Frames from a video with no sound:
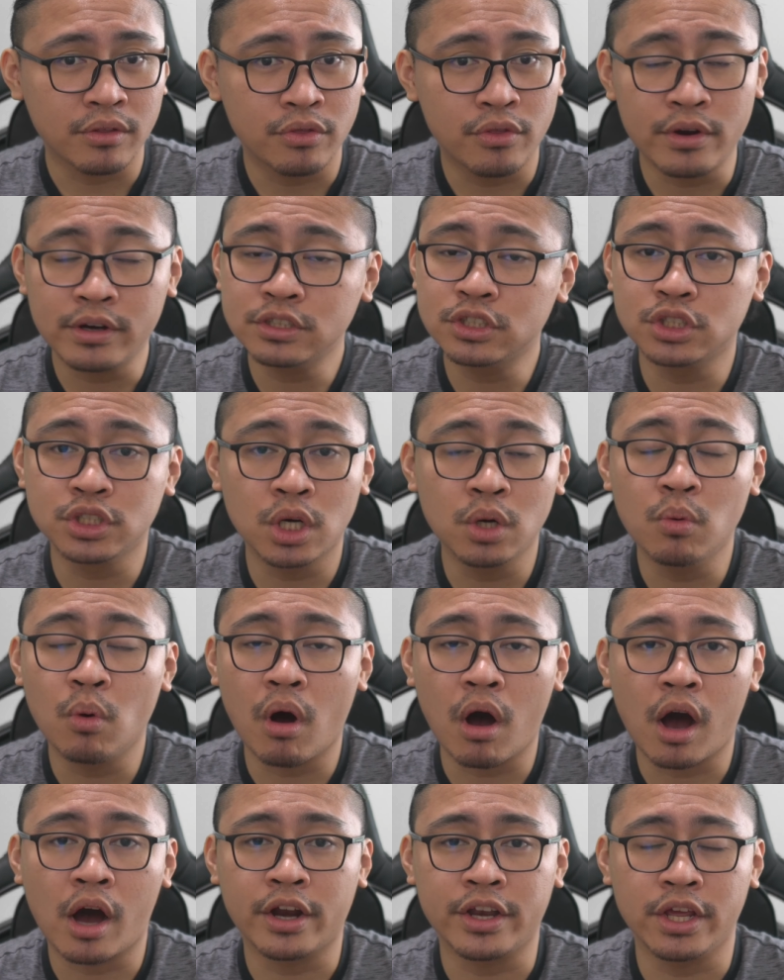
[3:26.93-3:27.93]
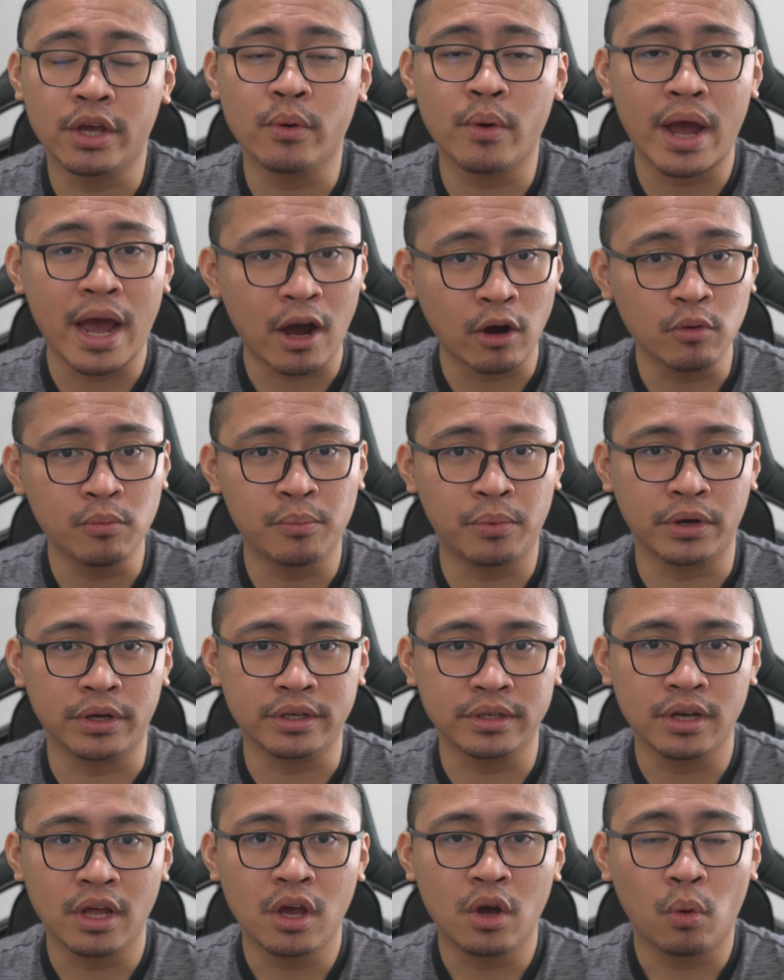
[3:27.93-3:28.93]
There's no audio
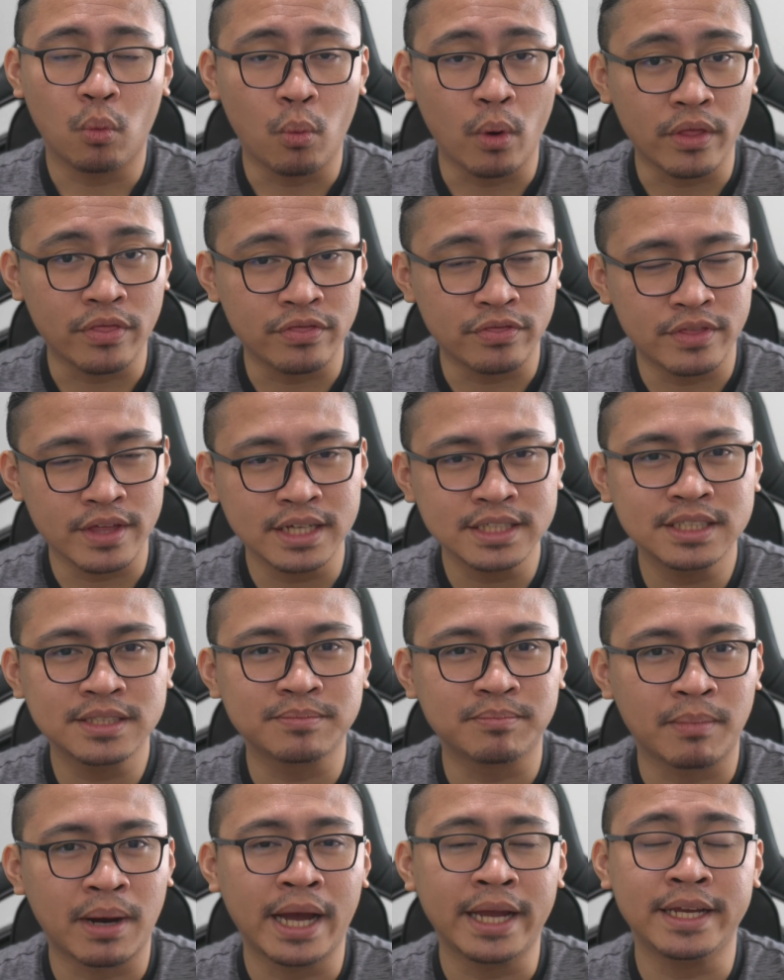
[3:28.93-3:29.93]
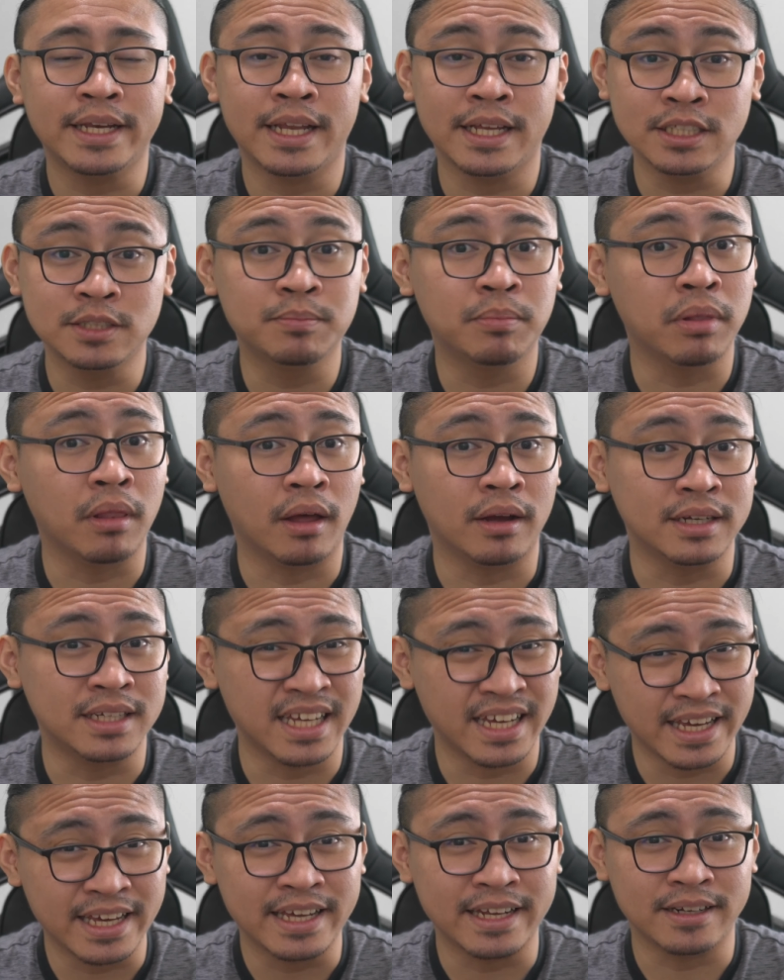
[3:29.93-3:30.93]
output when this mic is
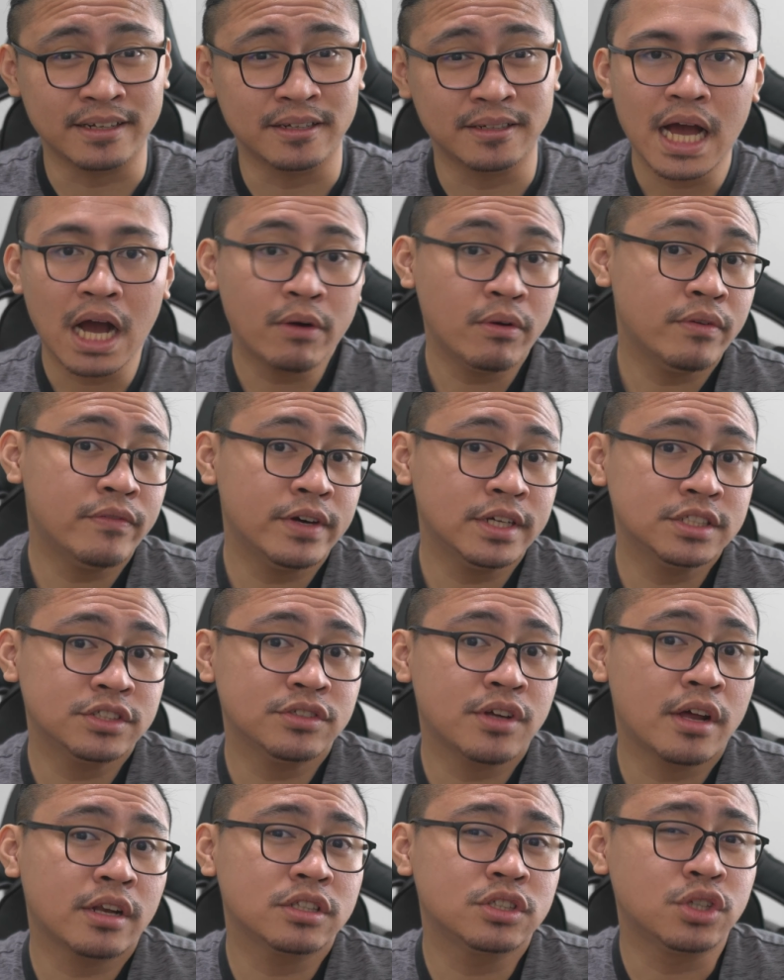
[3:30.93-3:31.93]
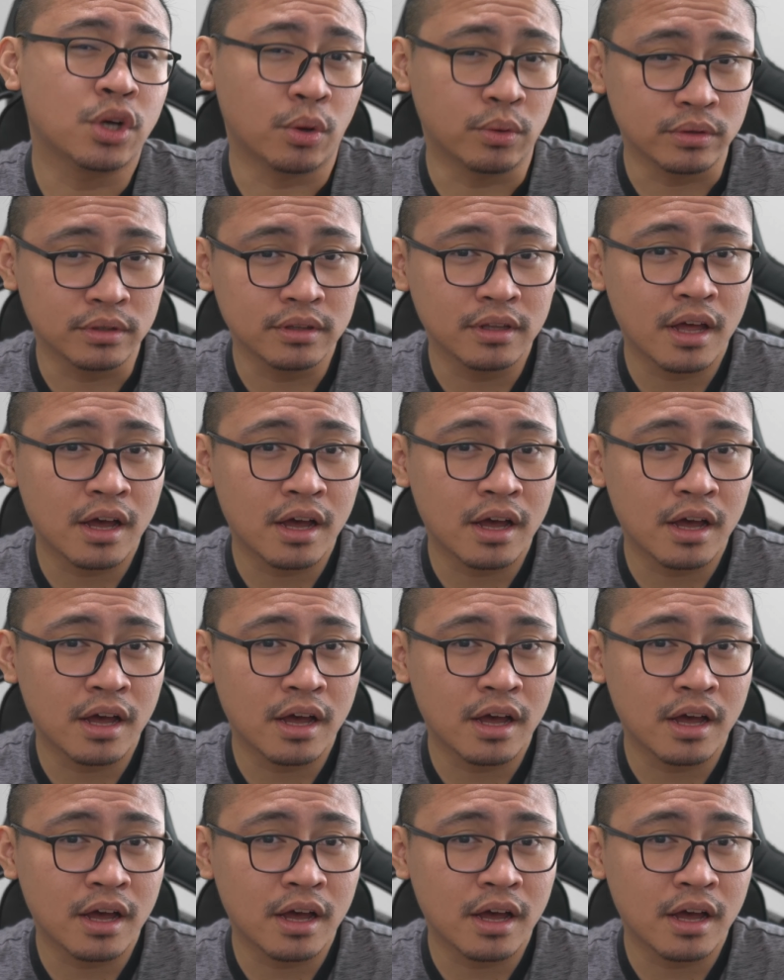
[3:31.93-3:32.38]
plugged in. However, it's not a total